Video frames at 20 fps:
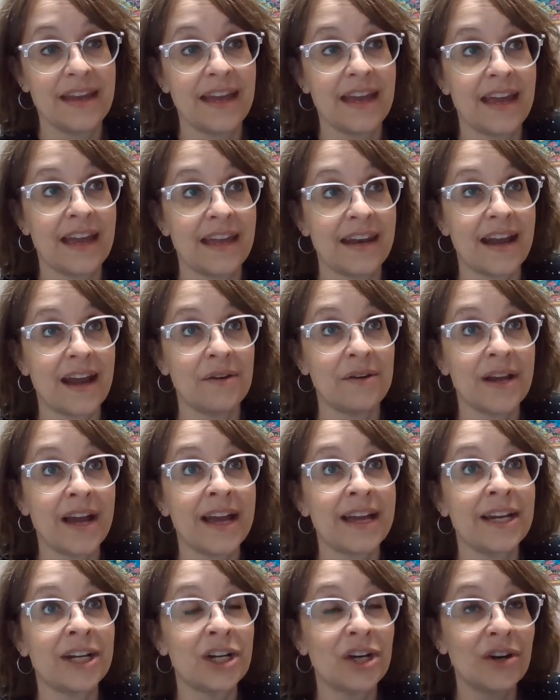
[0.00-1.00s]
And
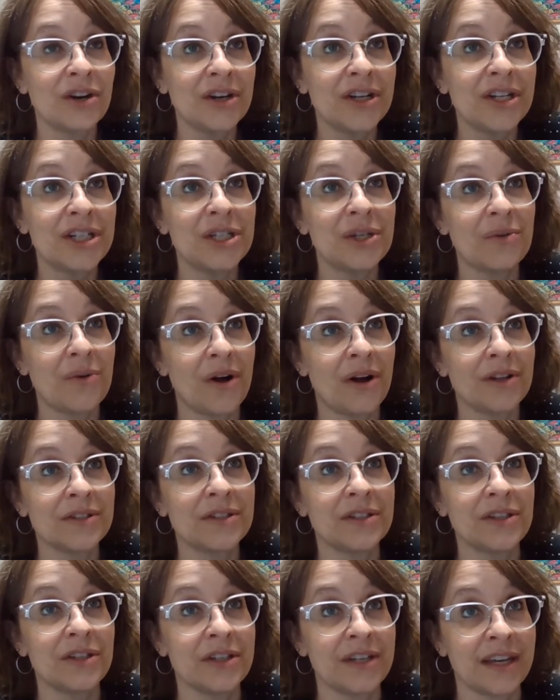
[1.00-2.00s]
I encourage you all
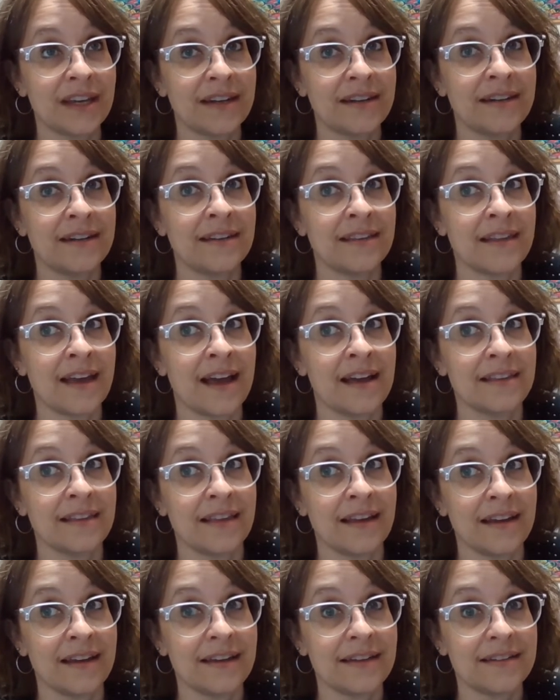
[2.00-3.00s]
to look at it in that
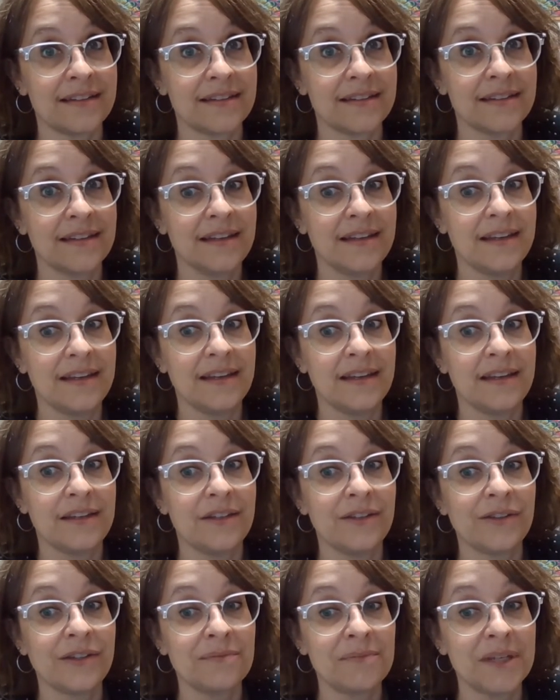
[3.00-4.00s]
light.
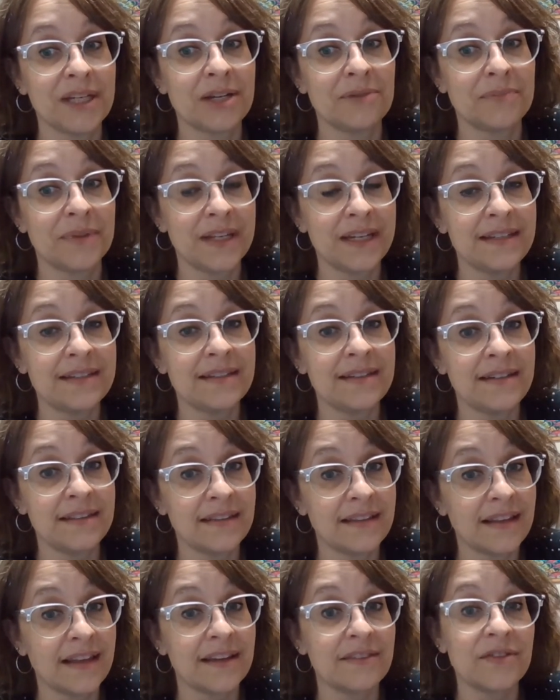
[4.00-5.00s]
You can be complacent in
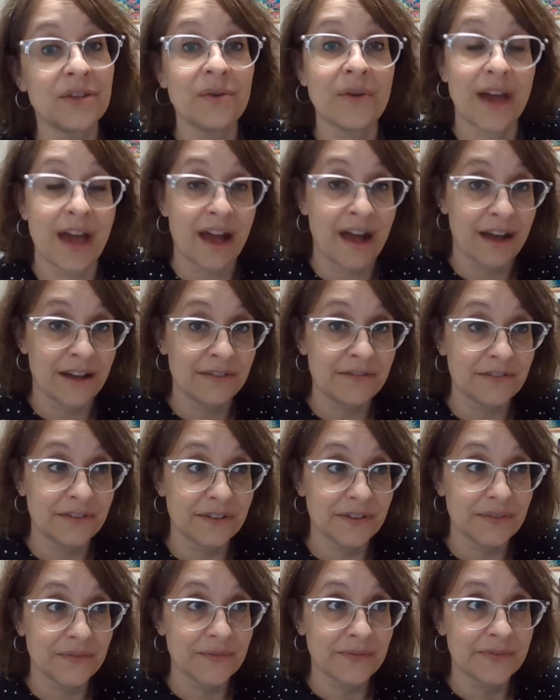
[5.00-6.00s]
the life you have.
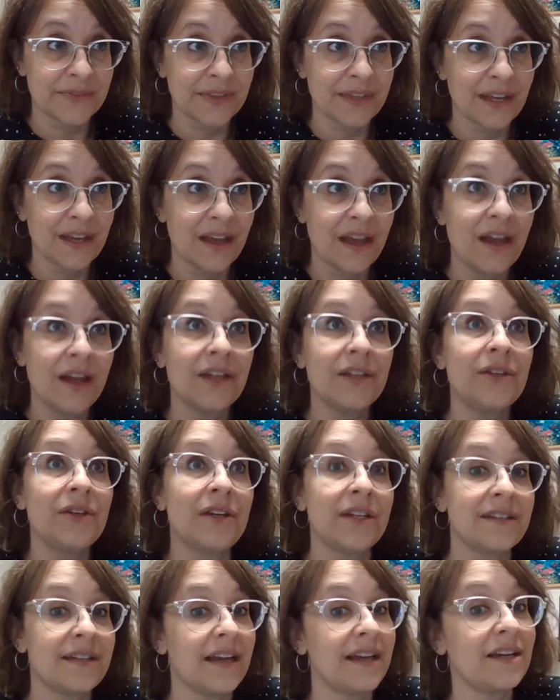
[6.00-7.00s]
You
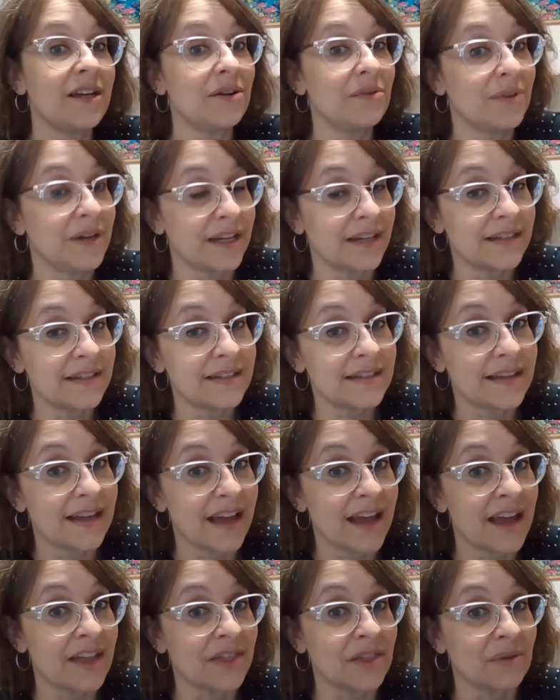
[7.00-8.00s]
could take a risk,
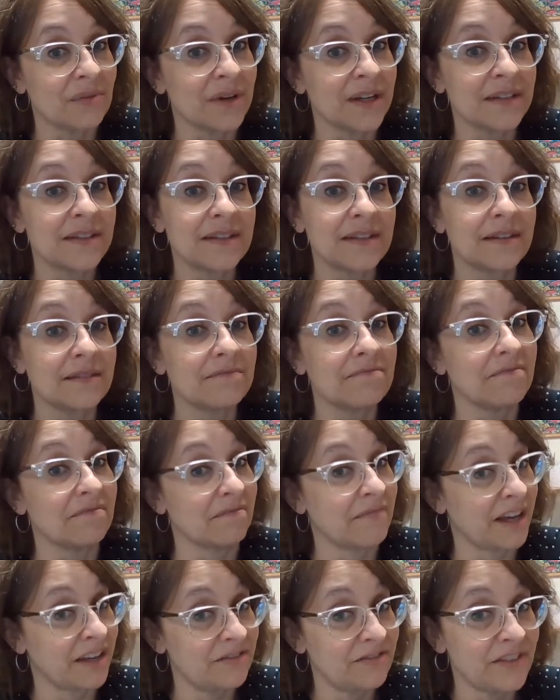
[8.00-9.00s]
and the risk
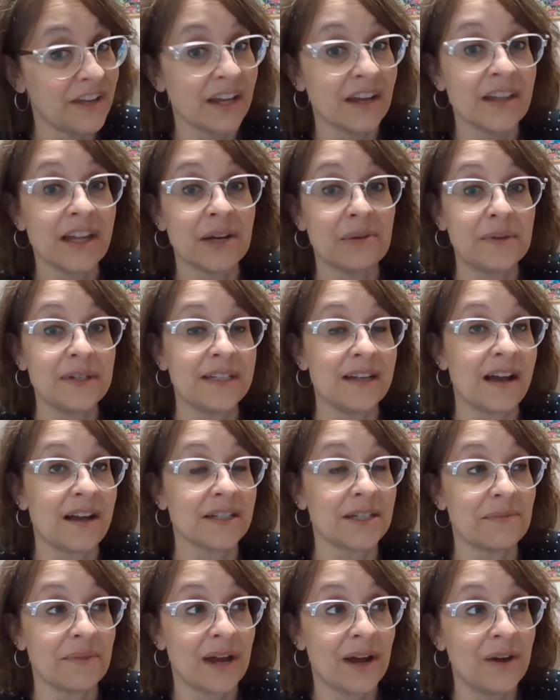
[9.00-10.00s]
might fail like we
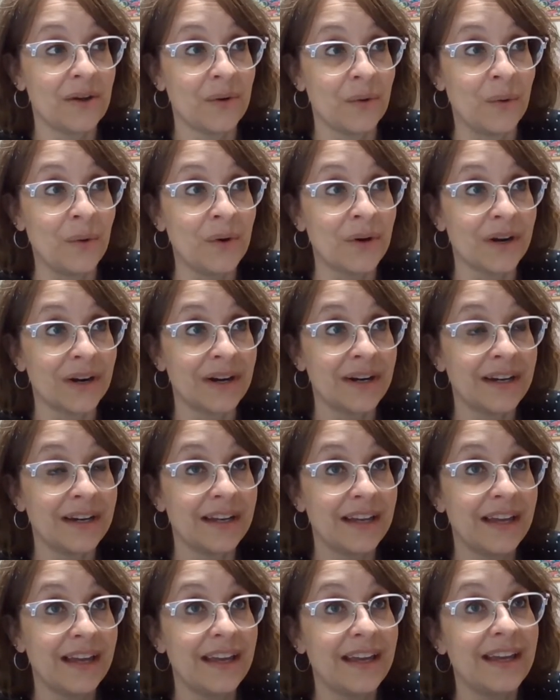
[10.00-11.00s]
talked about, or
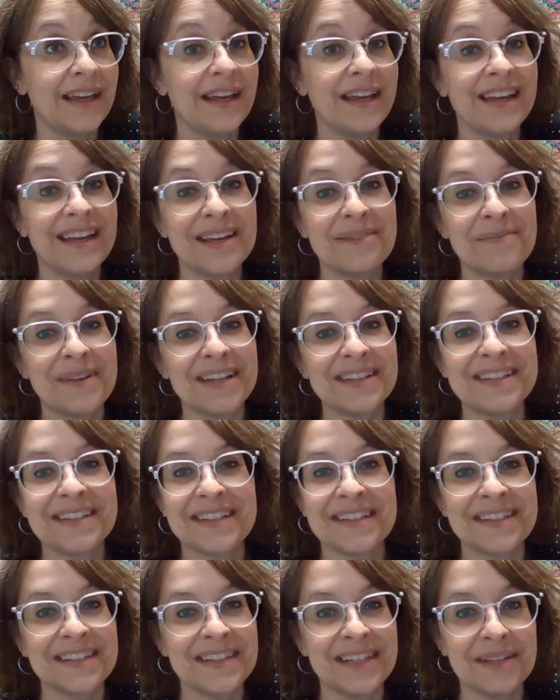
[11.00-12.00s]
it might
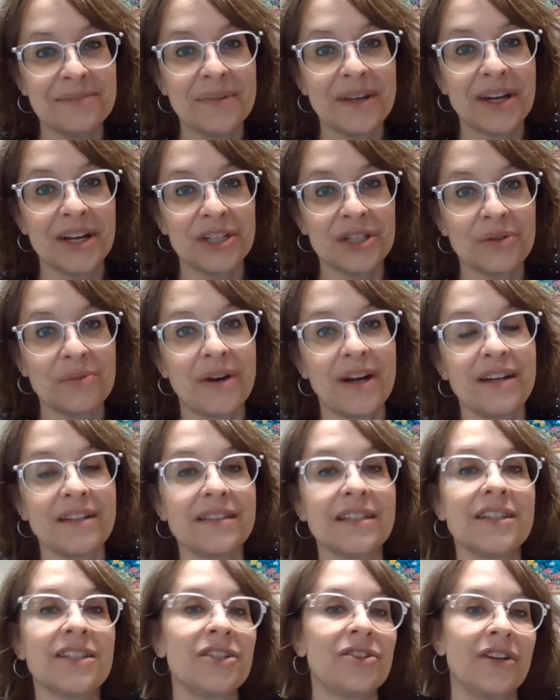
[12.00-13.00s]
succeed beyond your
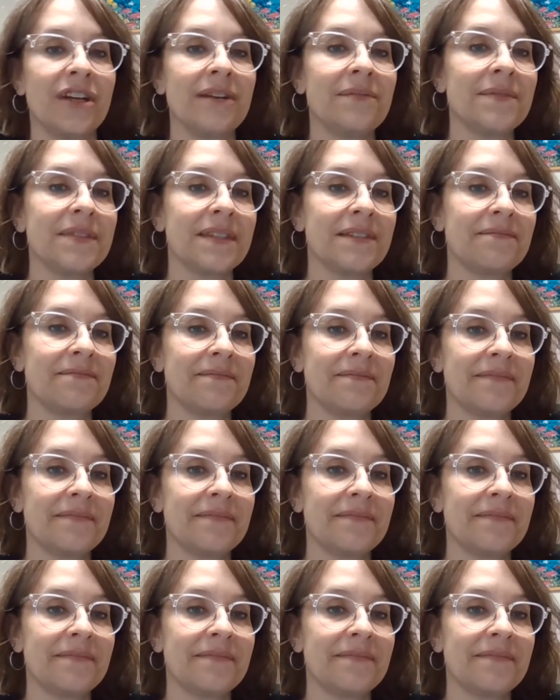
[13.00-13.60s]
wildest dreams.